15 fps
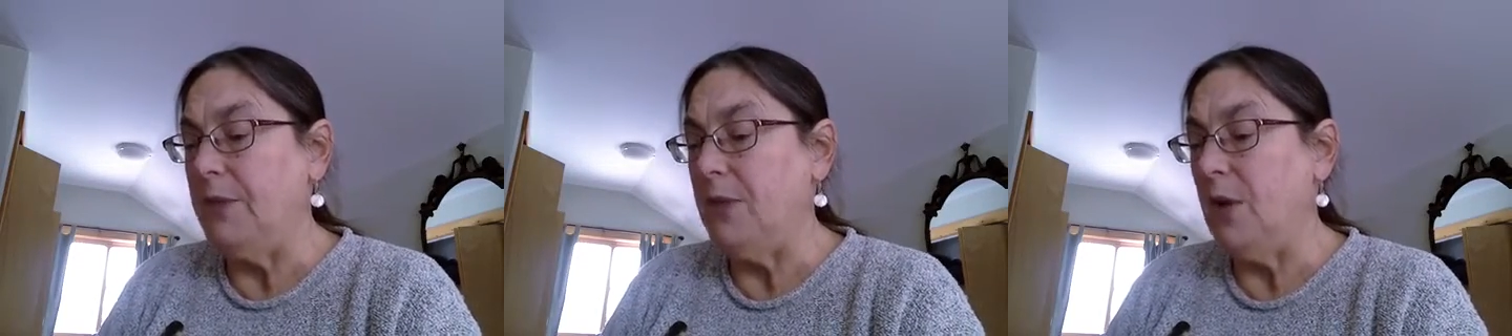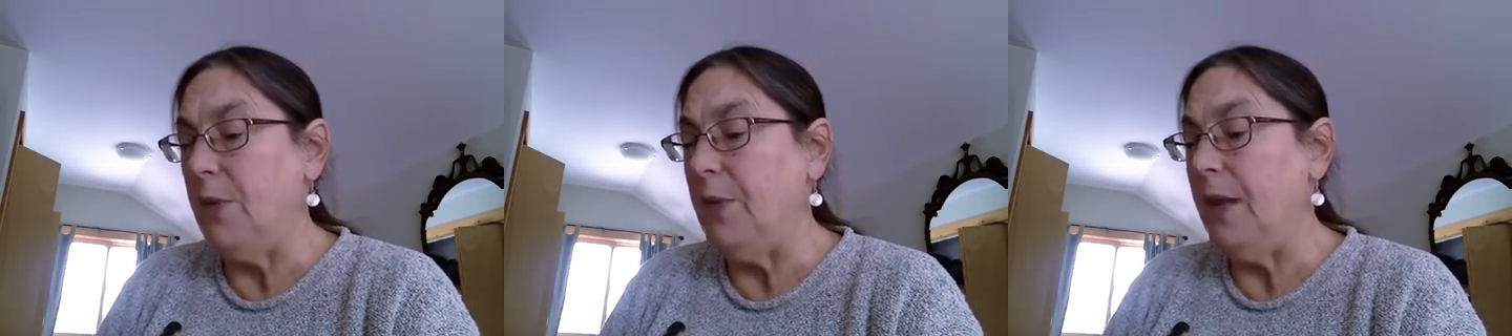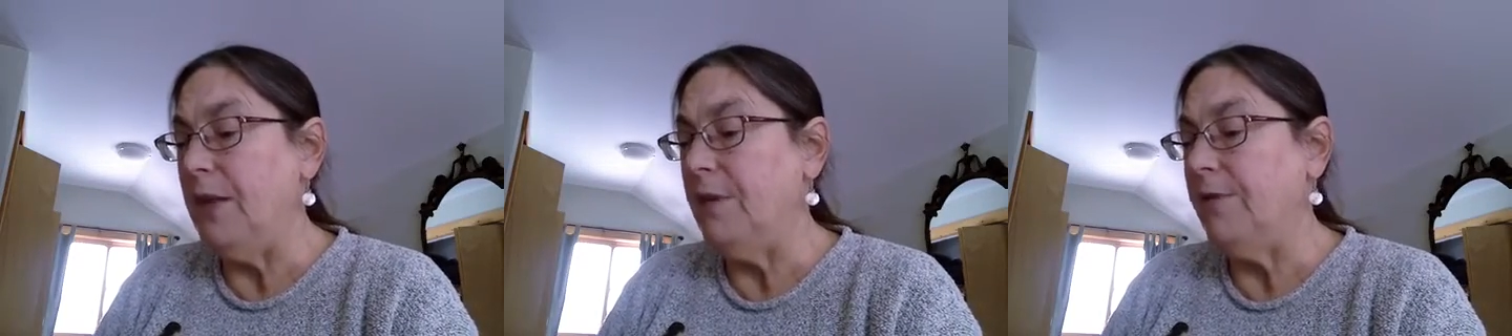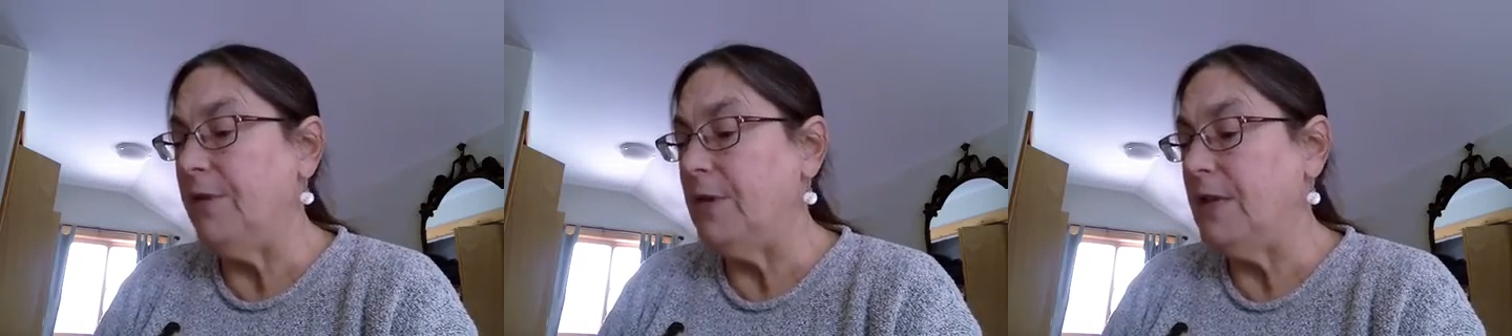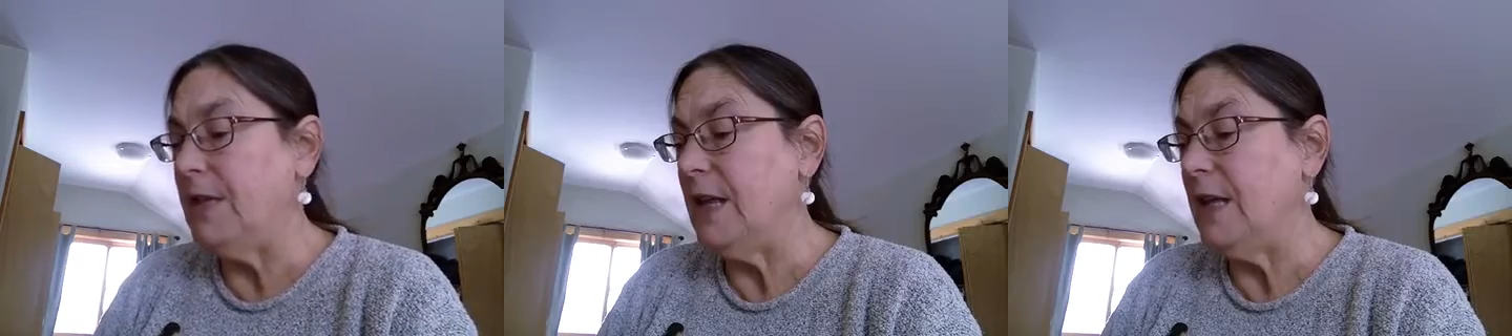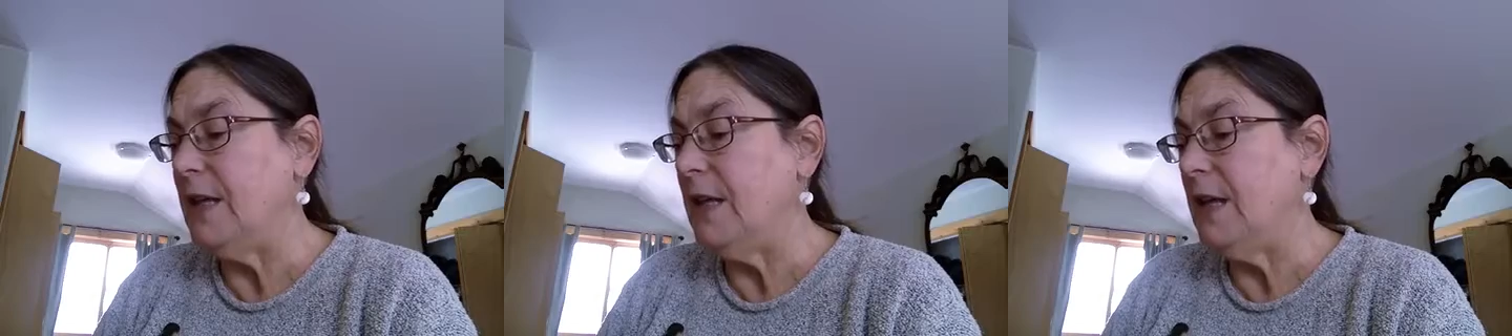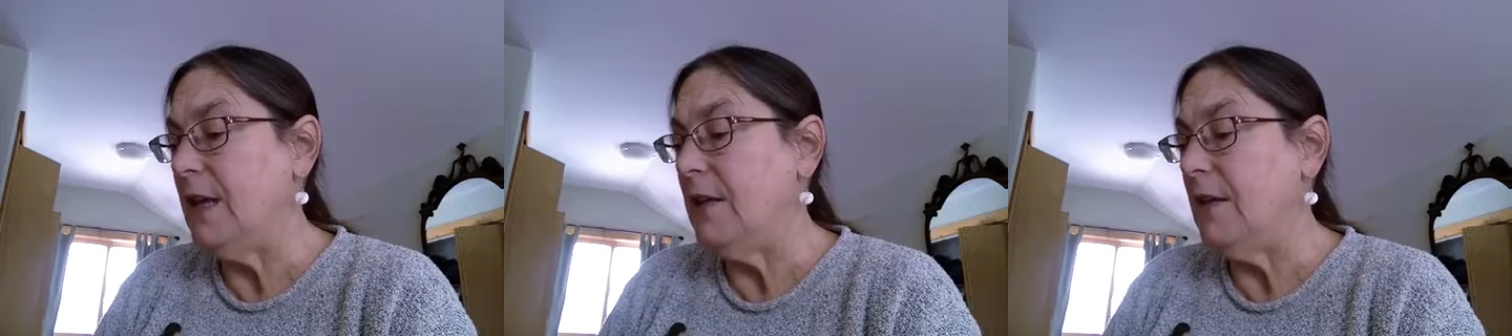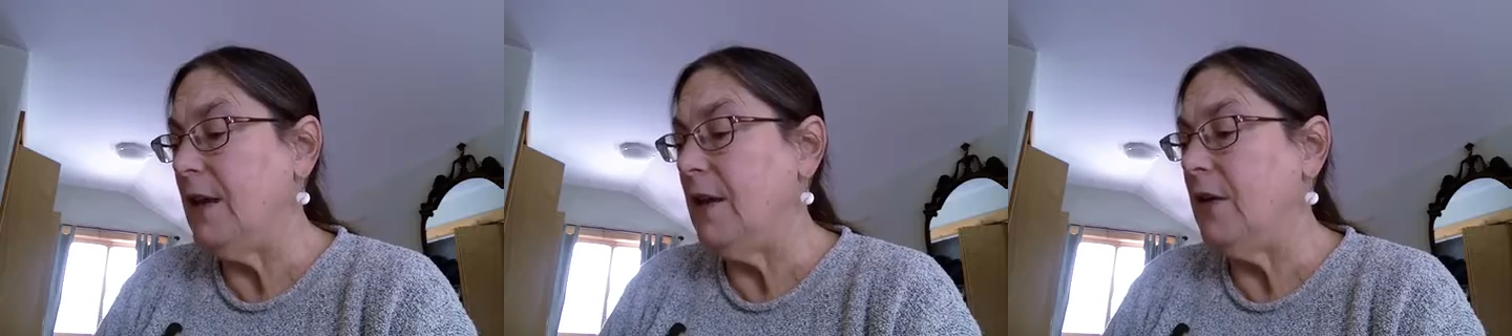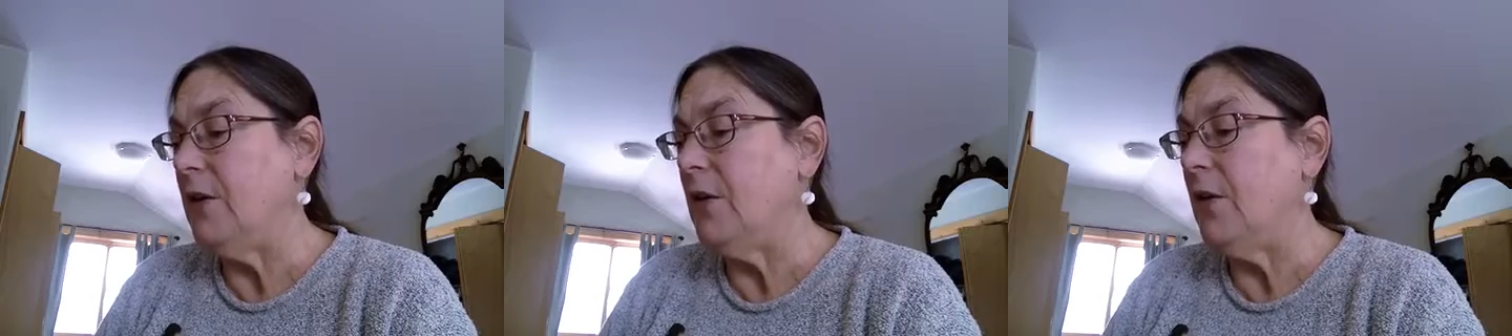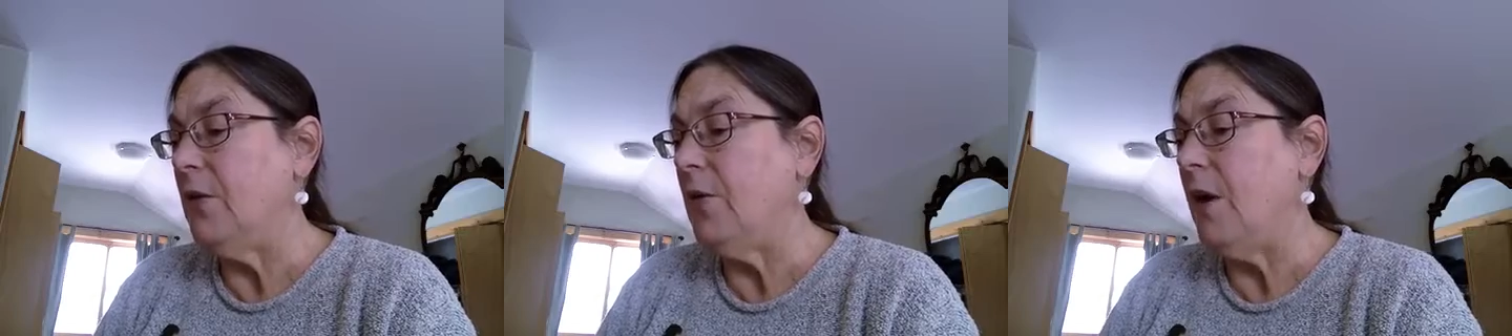So I'll play the first ending, and then I'll
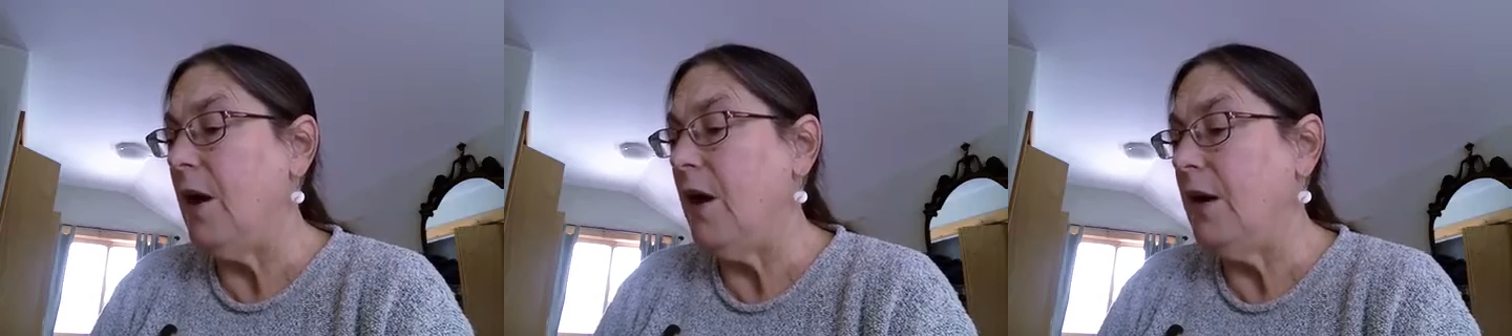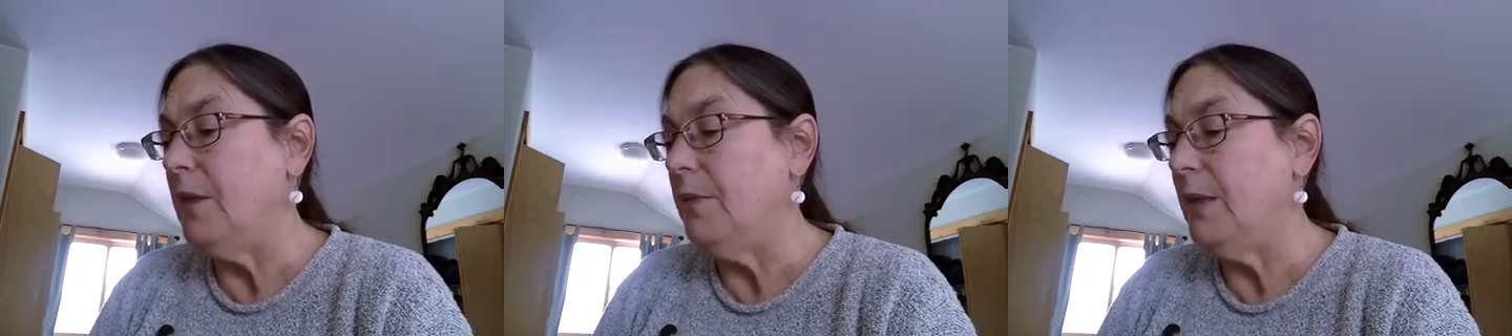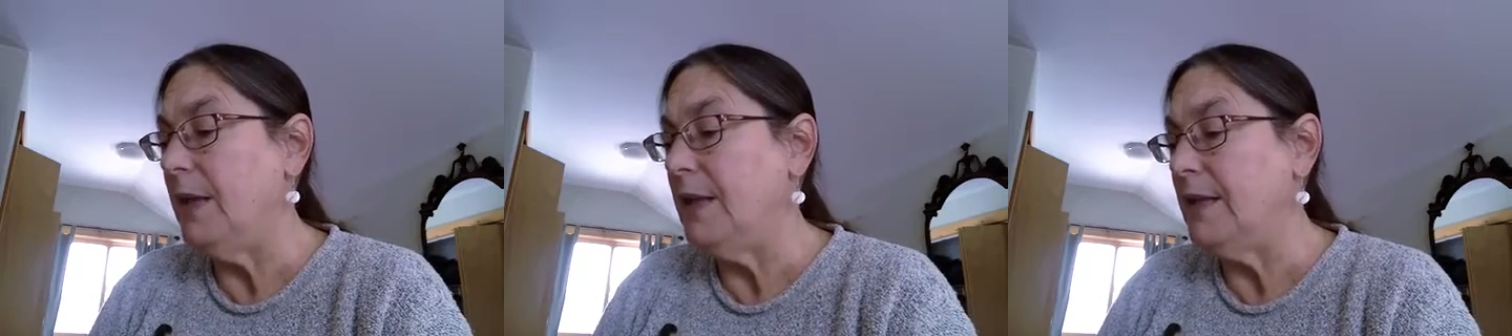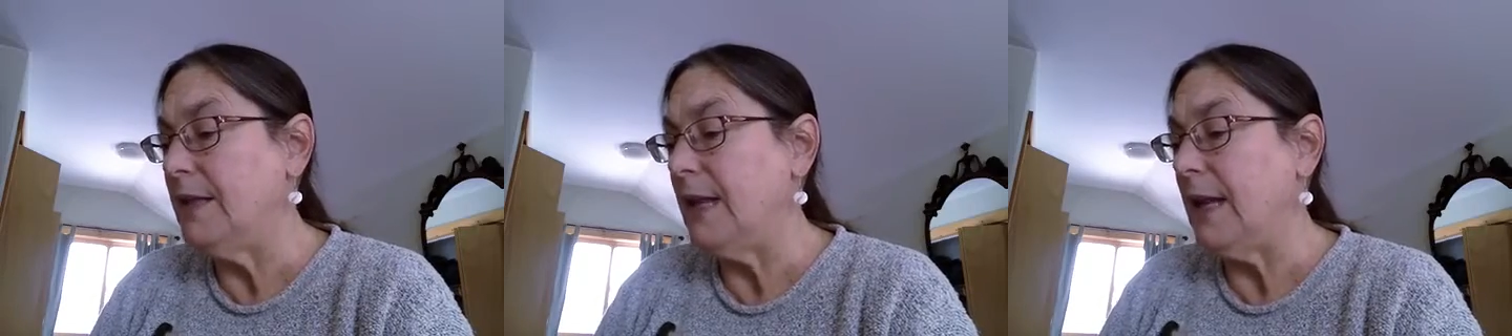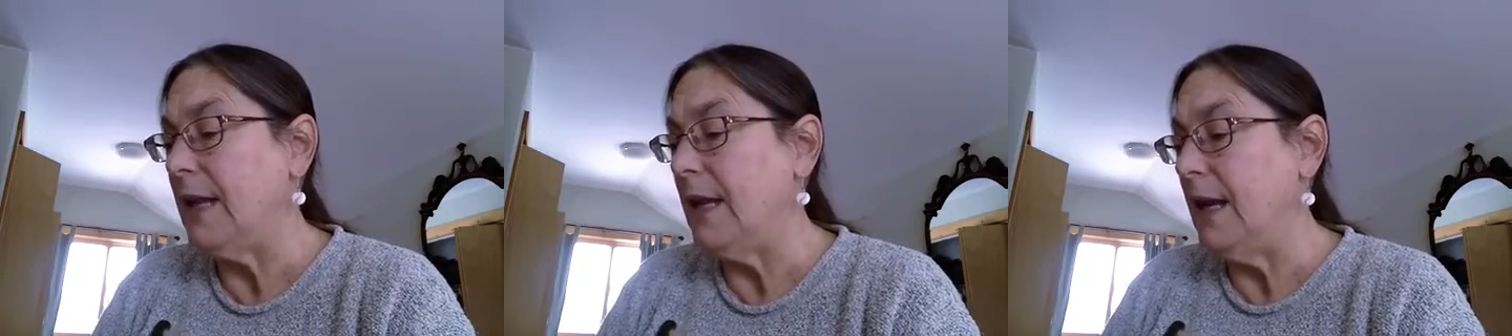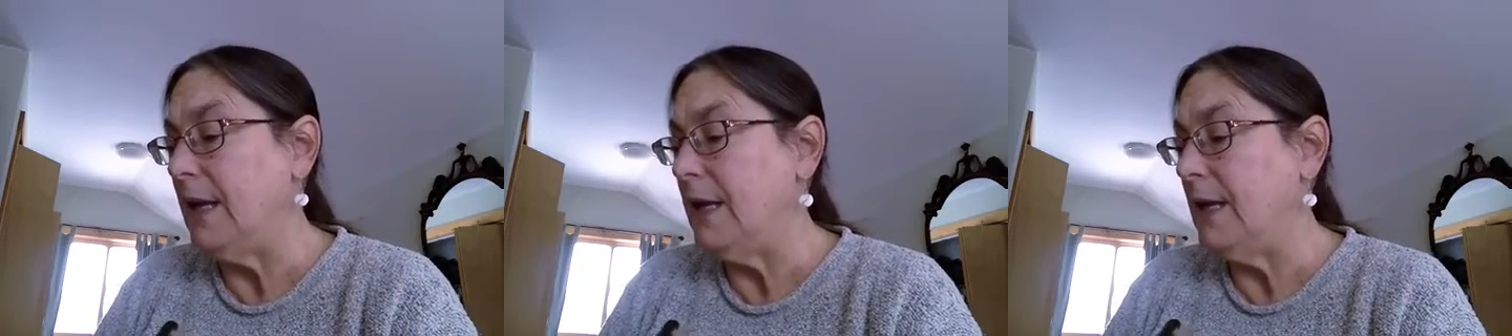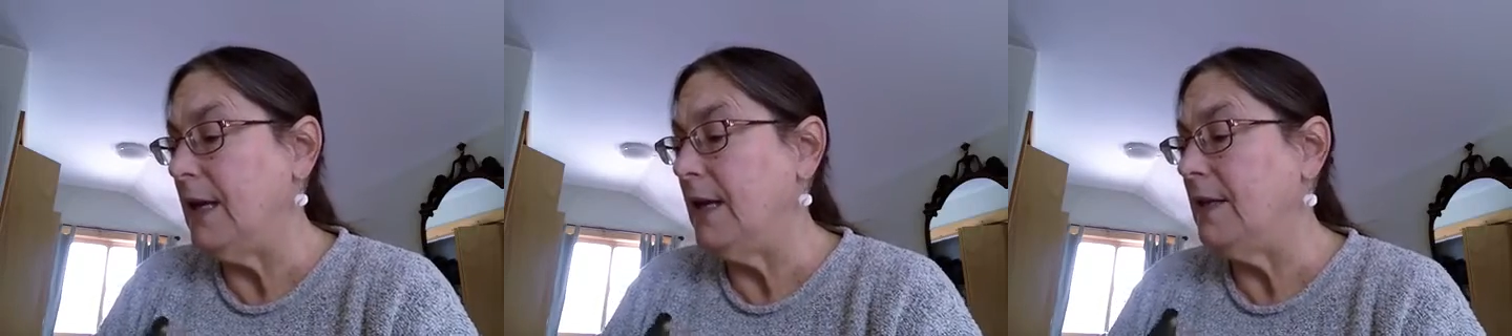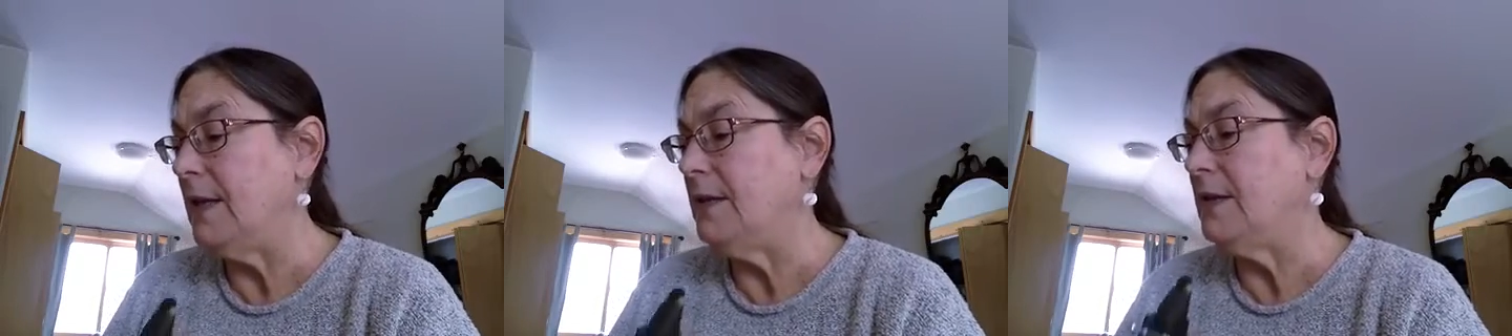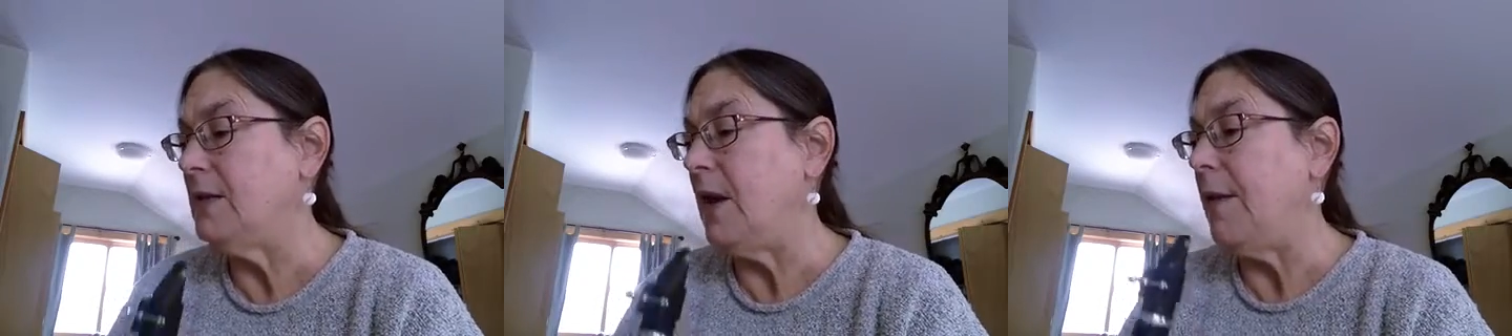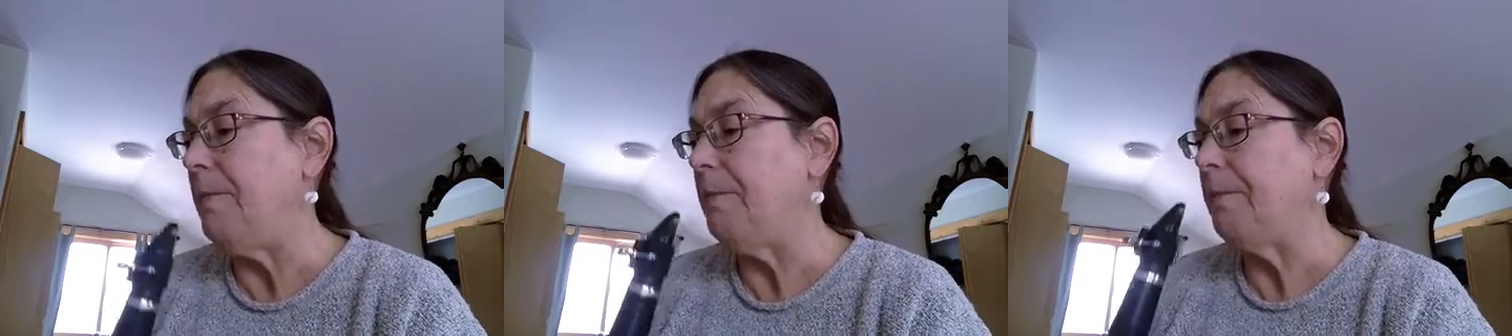go on and play the second ending, and then
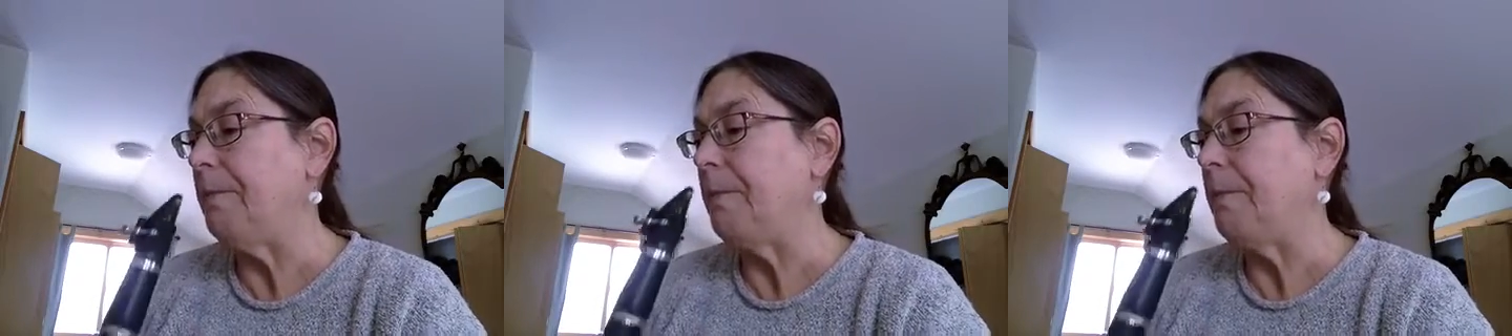stop.